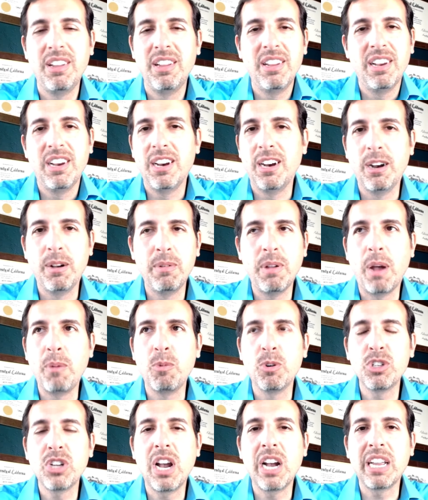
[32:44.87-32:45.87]
uh, and we're
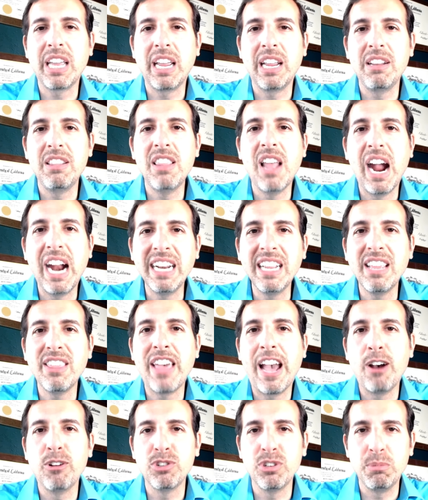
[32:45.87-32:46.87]
talking ninety
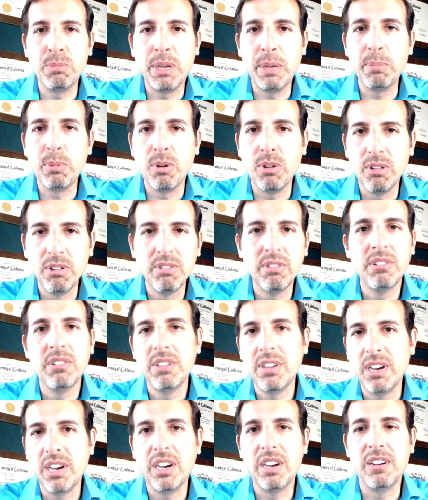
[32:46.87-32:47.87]
thousand people
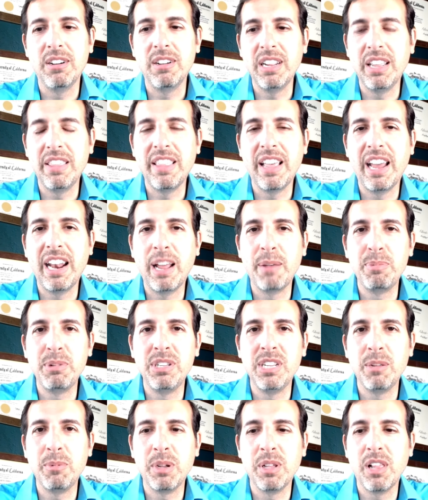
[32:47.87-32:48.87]
uh, in that
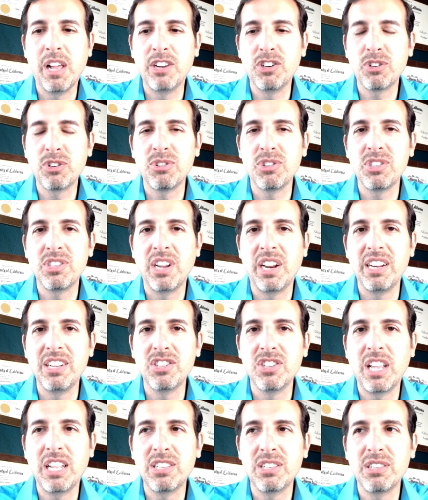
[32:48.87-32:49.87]
epidemiological study.
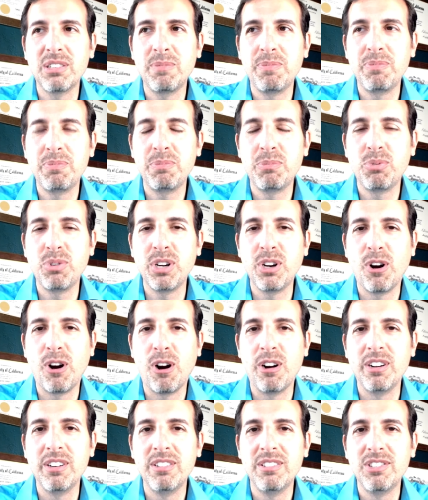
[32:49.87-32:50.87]
So that's pretty
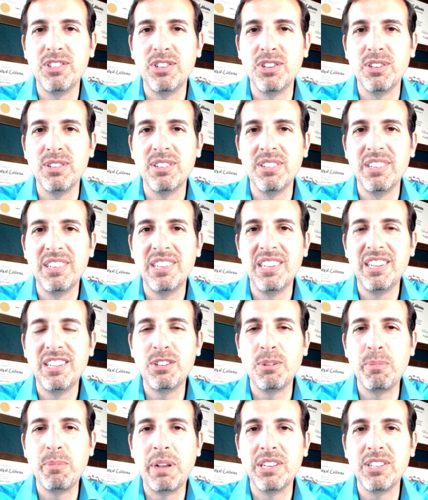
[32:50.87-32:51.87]
hard to to
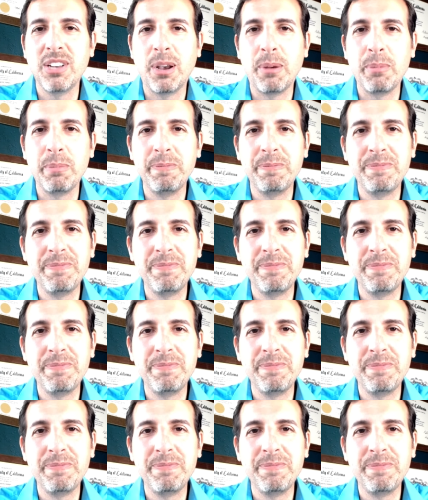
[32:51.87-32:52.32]
mess up.